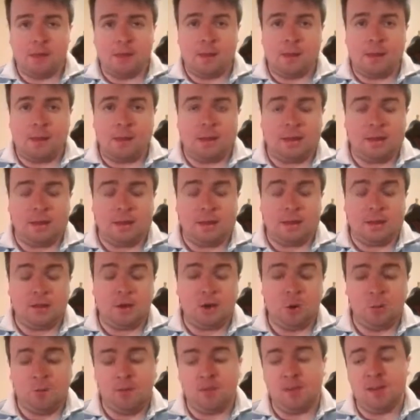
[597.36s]

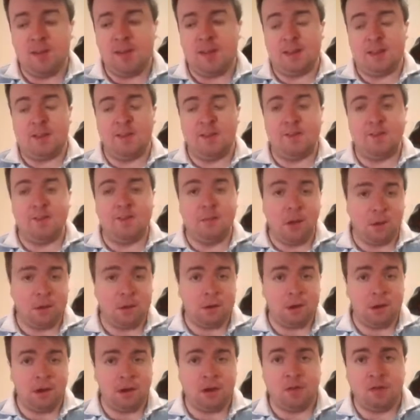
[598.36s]
hopefully in the
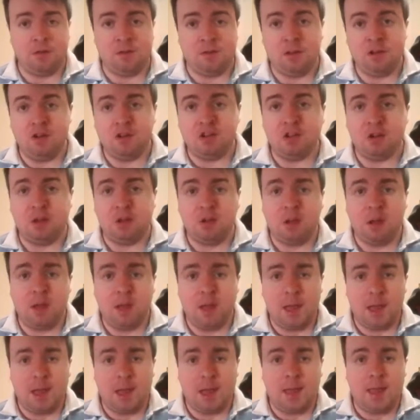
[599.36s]
very near future,
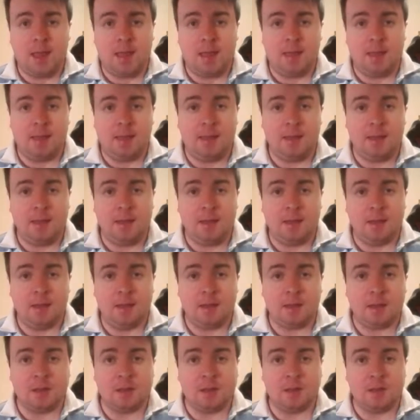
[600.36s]
a
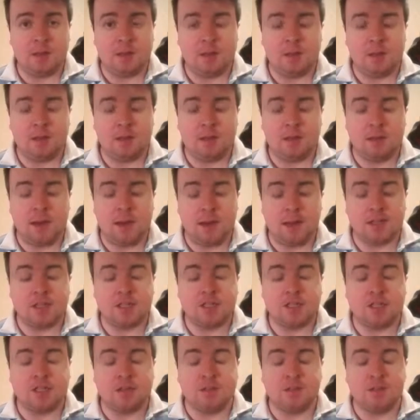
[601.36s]

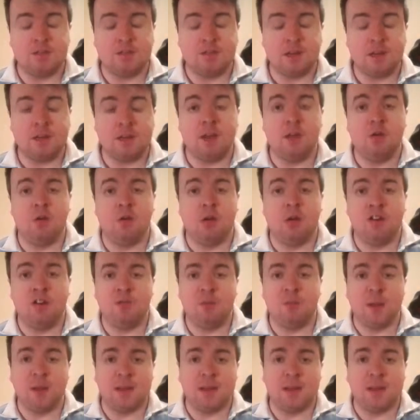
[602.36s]
collection video of my